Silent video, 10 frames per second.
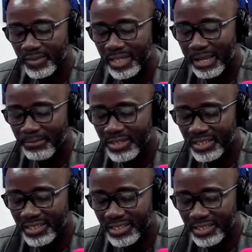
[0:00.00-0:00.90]

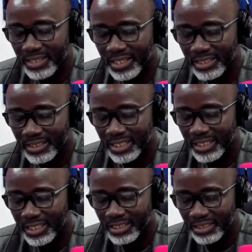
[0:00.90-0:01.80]
abilities
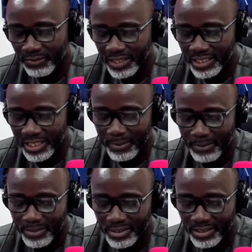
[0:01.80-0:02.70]
and different
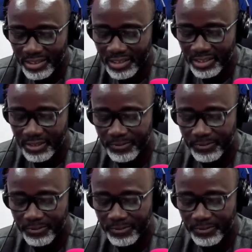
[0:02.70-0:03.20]
capabilities.